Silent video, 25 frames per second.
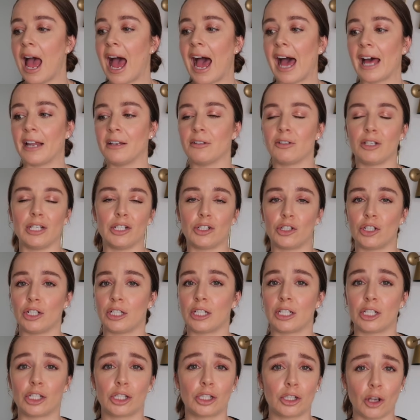and it's
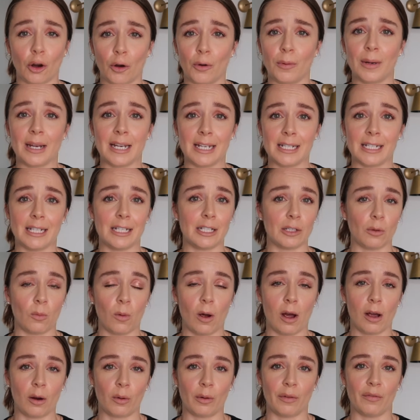just so easy to
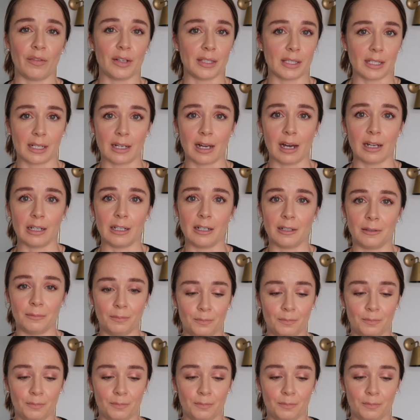work with as a colour.